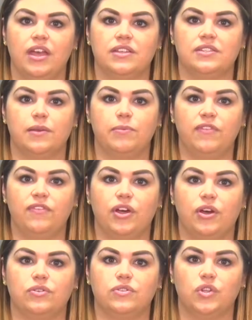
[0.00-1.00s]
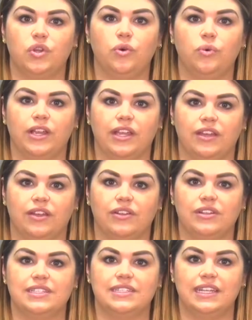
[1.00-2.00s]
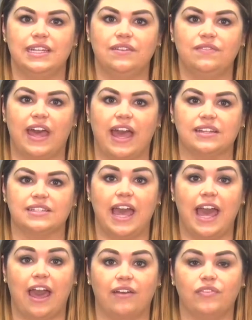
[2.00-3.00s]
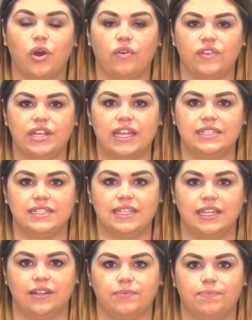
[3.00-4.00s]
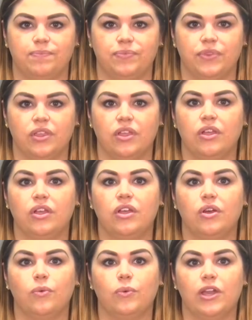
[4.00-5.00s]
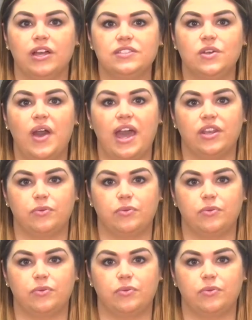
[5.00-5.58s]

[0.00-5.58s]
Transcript: Some of those who were ill did in fact have COVID-19. We also had a